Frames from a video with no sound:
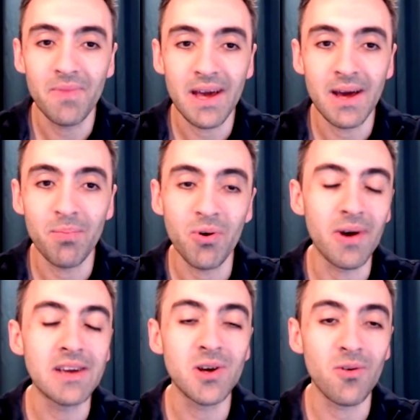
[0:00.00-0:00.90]

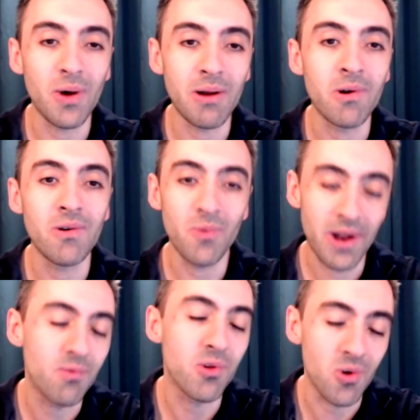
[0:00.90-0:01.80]
progression of what
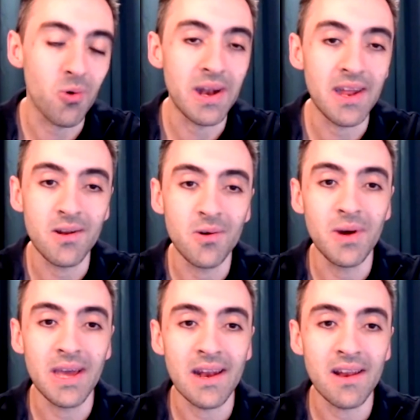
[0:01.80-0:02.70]
I was already
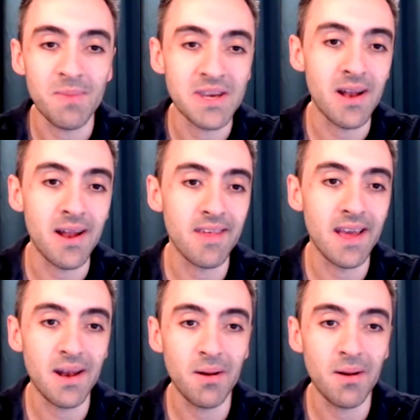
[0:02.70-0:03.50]
doing and specializing in.